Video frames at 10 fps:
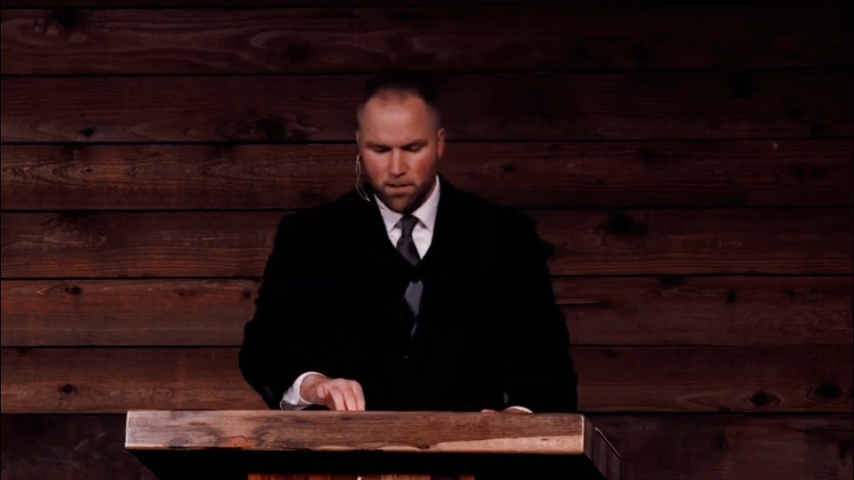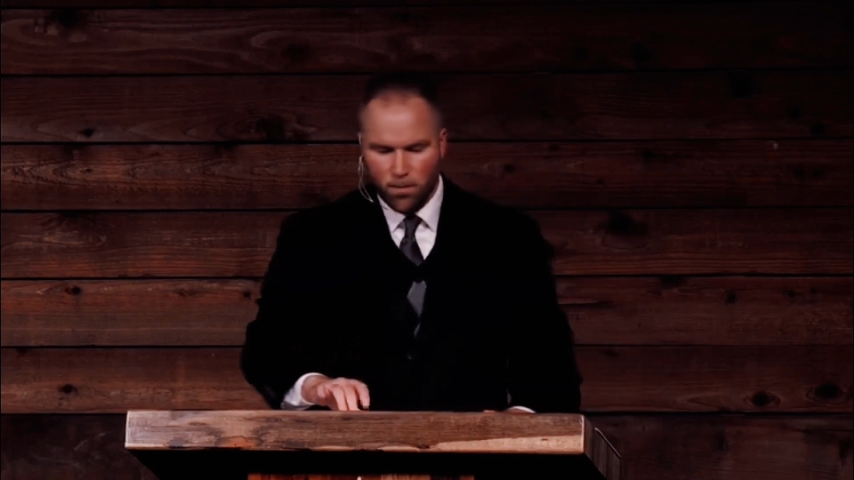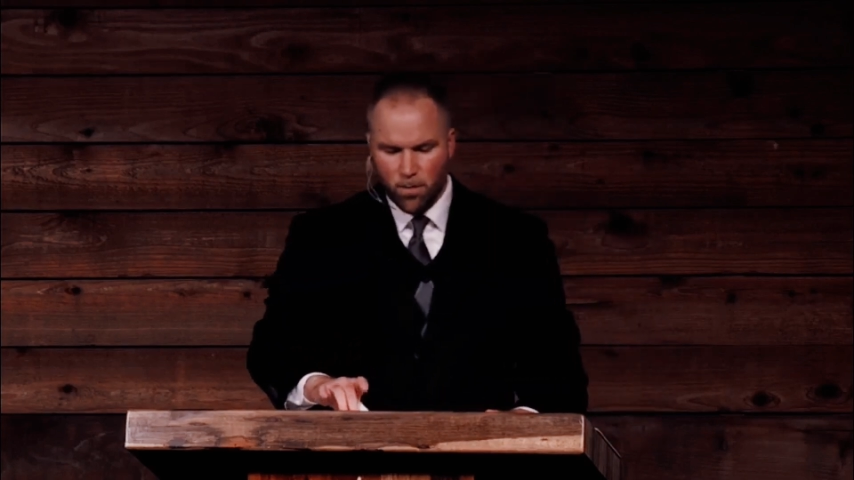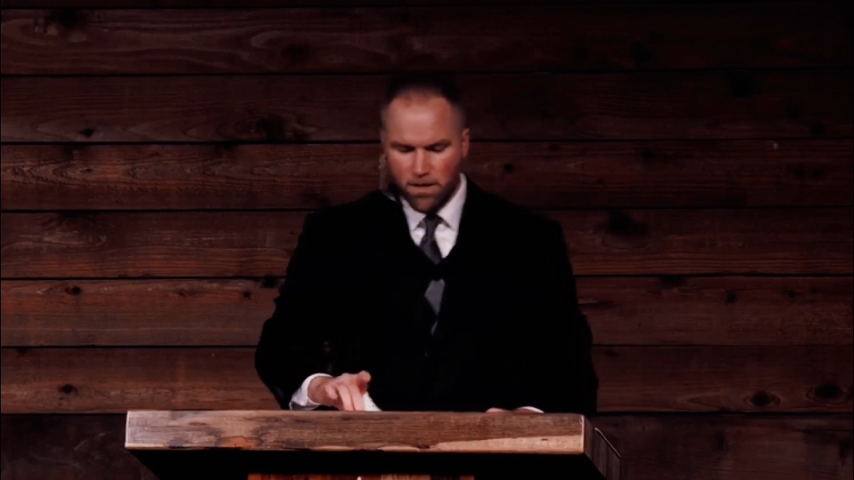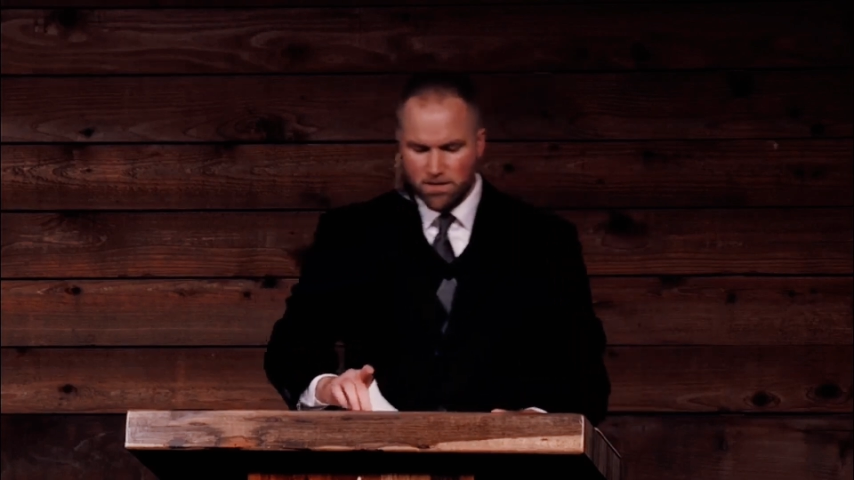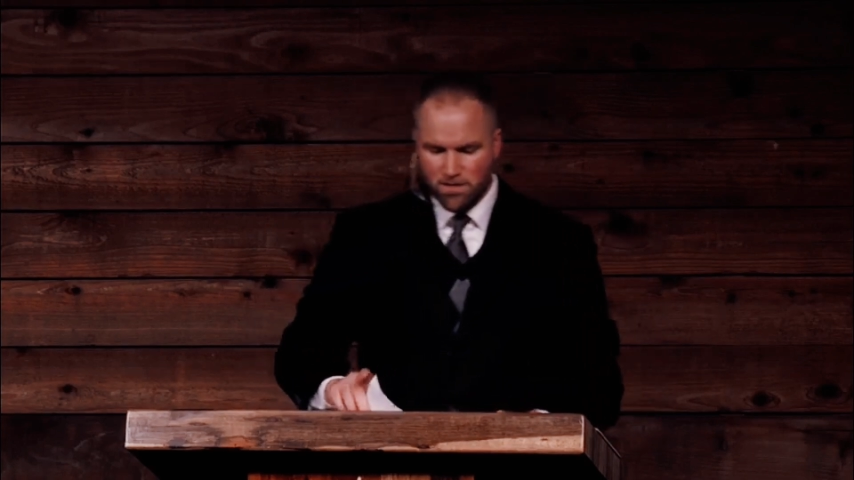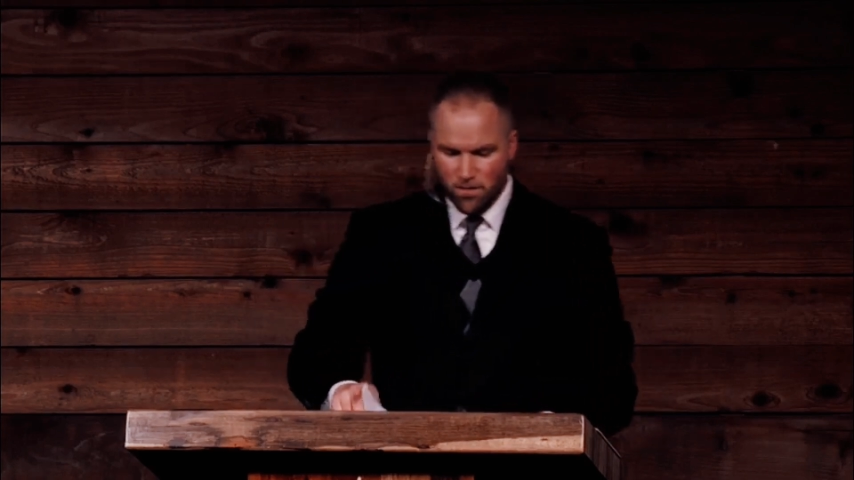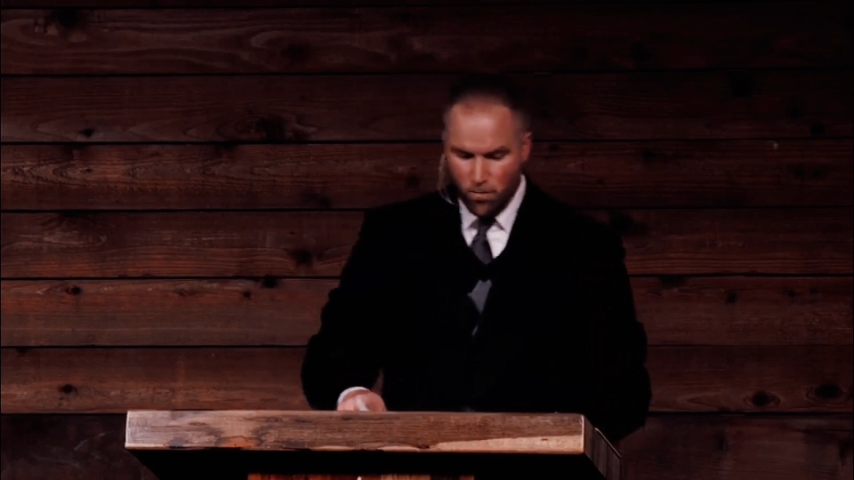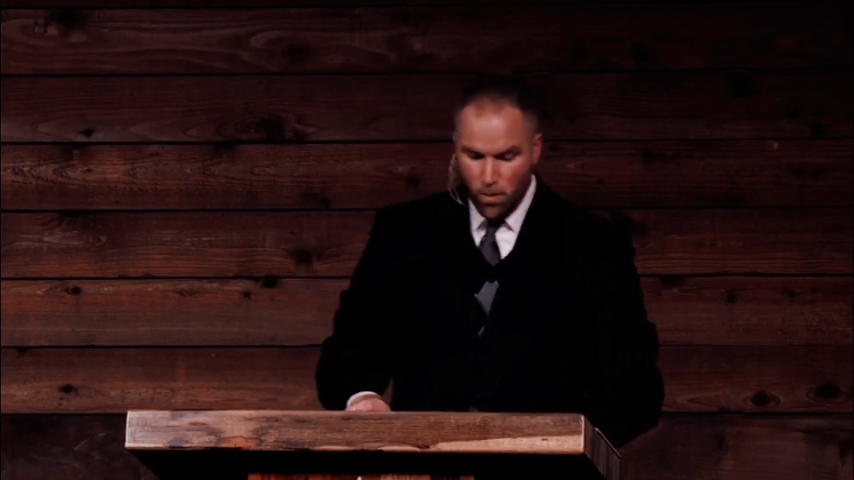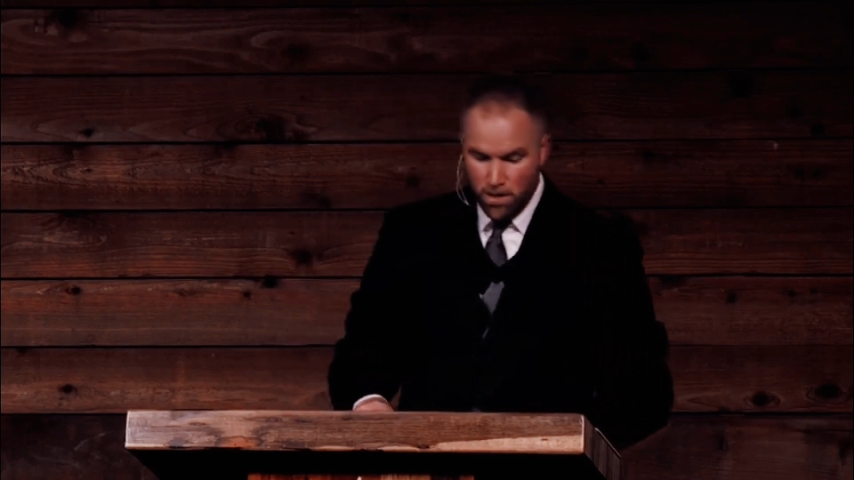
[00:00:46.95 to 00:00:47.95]
was
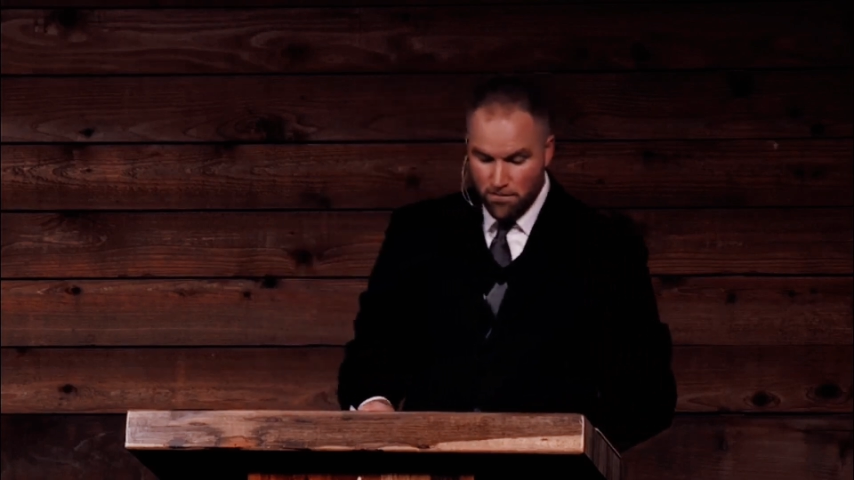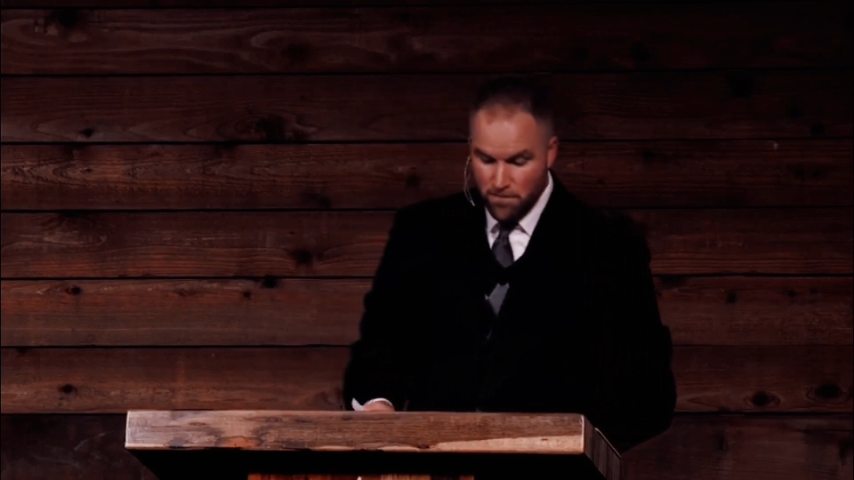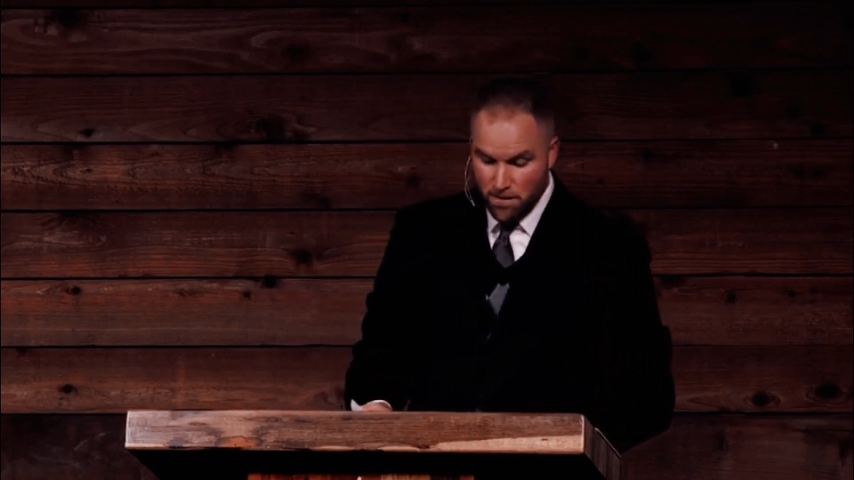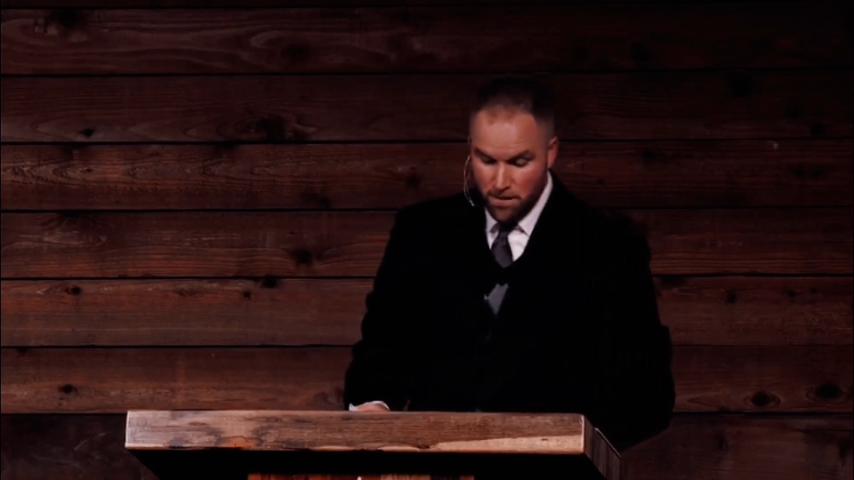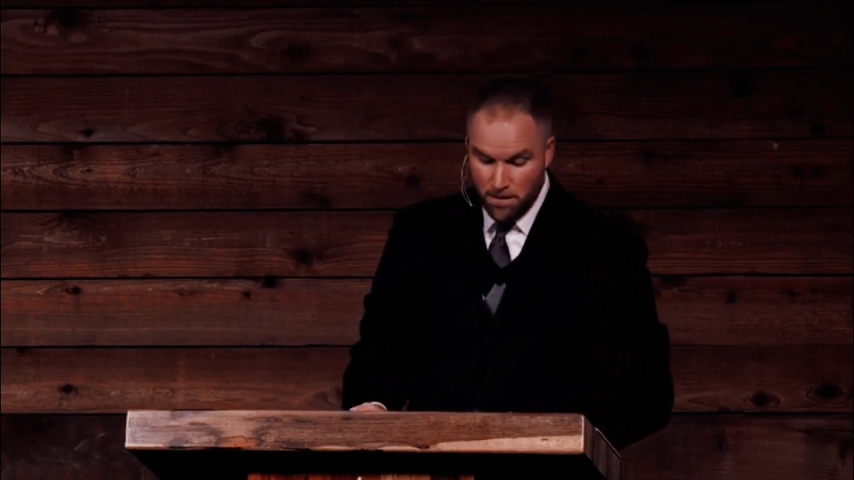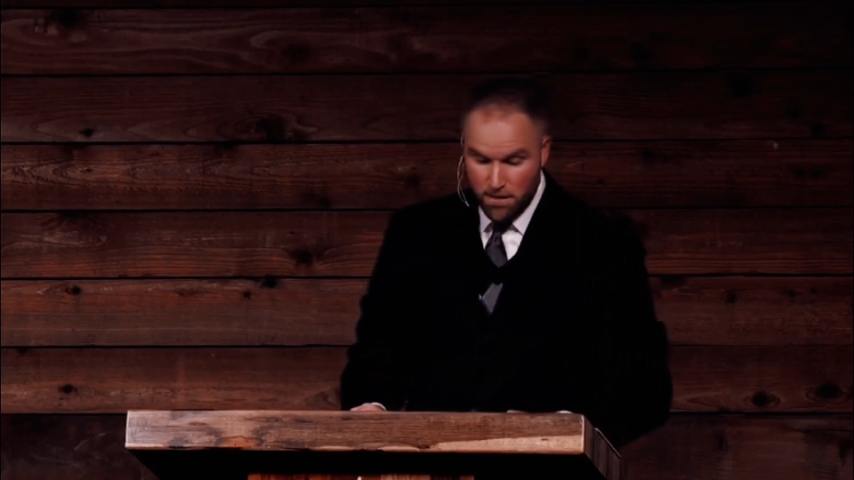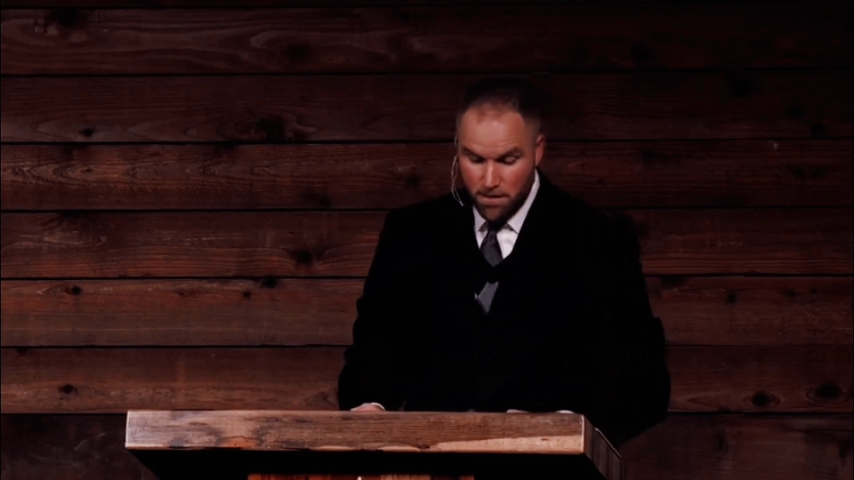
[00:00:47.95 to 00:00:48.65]
one of the